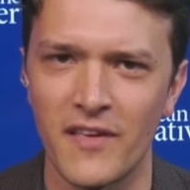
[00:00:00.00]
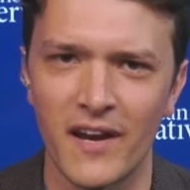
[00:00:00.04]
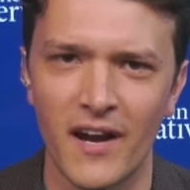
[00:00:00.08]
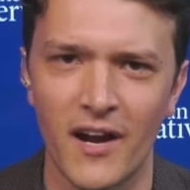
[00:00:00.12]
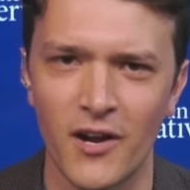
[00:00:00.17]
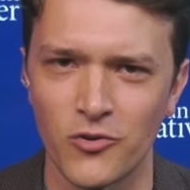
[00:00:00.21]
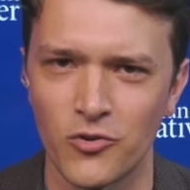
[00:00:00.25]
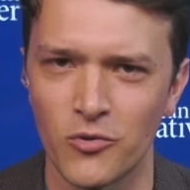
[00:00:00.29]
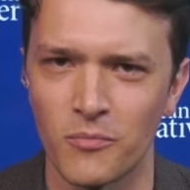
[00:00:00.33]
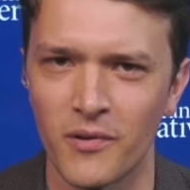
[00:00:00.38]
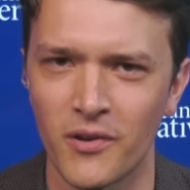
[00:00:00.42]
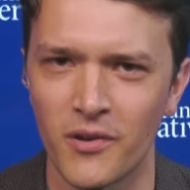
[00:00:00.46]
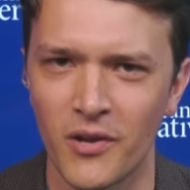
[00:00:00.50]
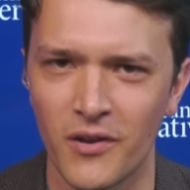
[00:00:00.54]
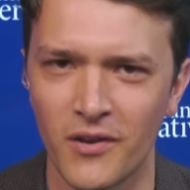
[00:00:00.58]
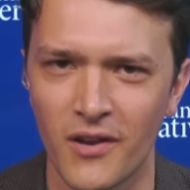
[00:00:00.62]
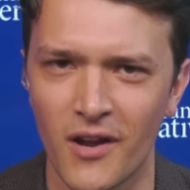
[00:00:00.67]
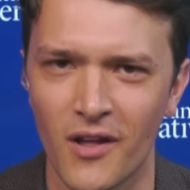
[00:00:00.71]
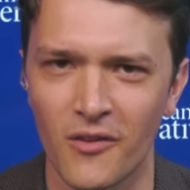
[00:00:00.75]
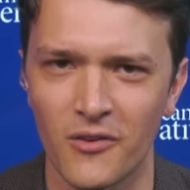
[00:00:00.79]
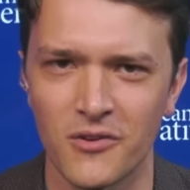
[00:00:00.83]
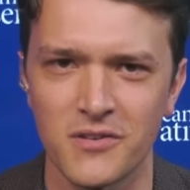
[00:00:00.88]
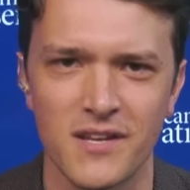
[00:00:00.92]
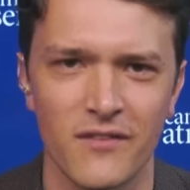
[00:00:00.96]
get one hundred million
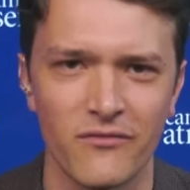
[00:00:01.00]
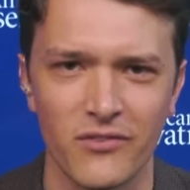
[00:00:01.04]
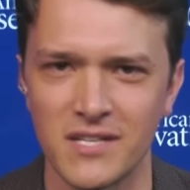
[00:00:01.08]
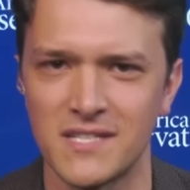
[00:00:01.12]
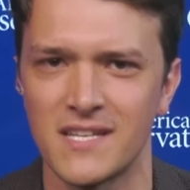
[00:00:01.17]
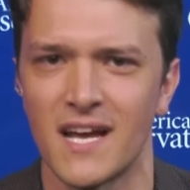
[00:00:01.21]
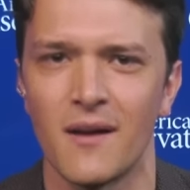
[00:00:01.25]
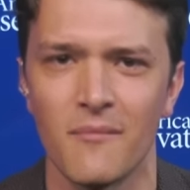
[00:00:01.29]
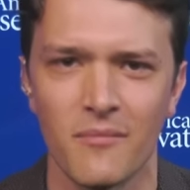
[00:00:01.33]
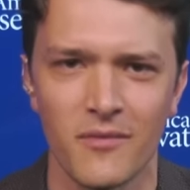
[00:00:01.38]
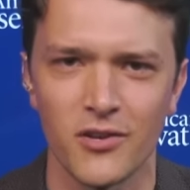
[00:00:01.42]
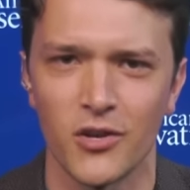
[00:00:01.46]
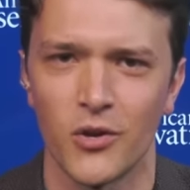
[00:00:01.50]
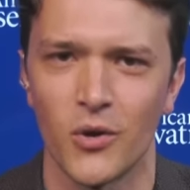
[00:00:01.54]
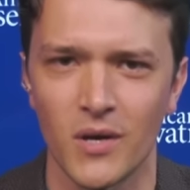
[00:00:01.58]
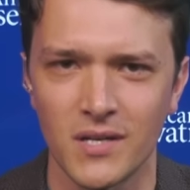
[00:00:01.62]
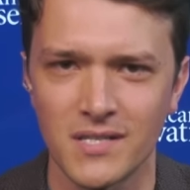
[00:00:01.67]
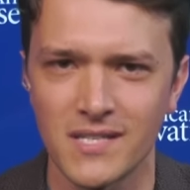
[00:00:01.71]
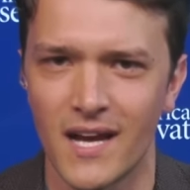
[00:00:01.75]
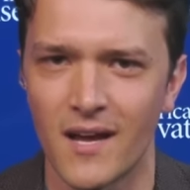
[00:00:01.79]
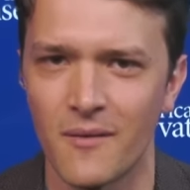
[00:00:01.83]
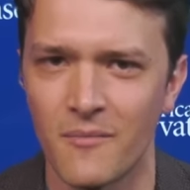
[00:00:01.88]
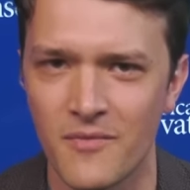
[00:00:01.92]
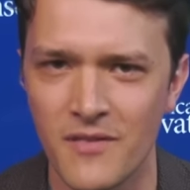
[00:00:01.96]
dollars every time the New York
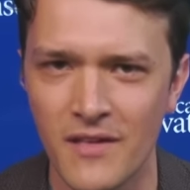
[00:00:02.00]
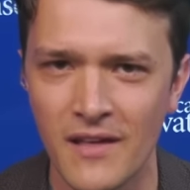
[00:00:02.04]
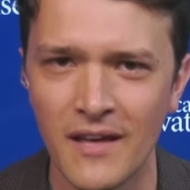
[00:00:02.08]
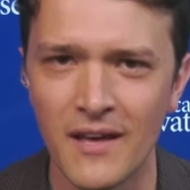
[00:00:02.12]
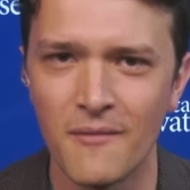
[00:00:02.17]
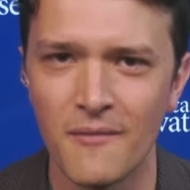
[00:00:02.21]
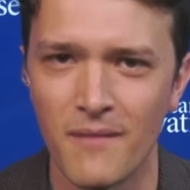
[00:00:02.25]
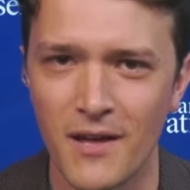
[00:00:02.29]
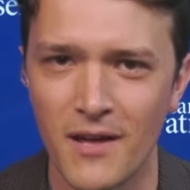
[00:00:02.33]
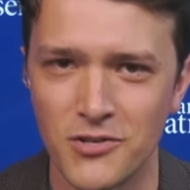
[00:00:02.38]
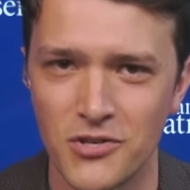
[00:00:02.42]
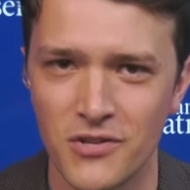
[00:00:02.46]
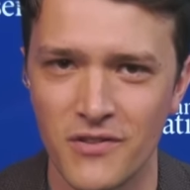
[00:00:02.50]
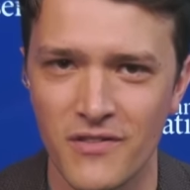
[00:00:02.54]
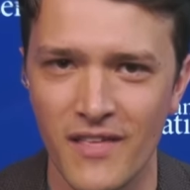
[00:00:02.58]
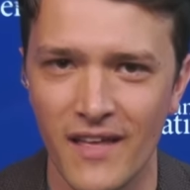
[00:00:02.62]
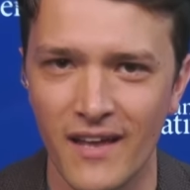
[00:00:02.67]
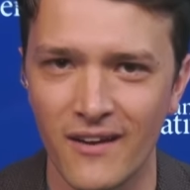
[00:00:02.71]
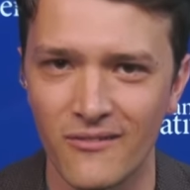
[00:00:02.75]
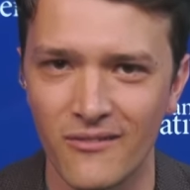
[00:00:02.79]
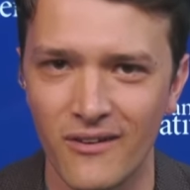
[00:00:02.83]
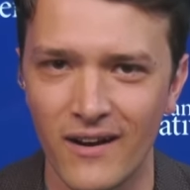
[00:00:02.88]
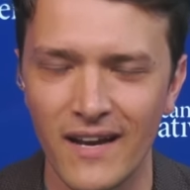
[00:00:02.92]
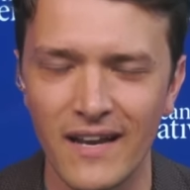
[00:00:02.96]
Times mentions
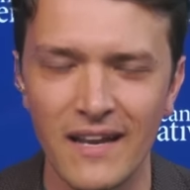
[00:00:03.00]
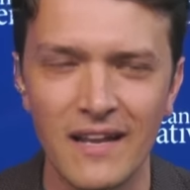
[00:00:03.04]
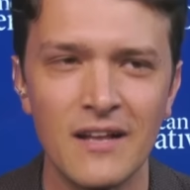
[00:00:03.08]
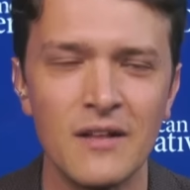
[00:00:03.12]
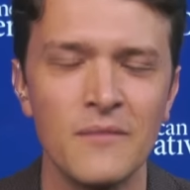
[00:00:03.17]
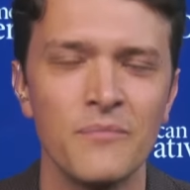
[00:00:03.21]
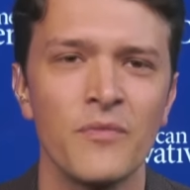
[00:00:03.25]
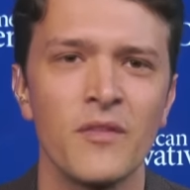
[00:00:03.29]
that, right?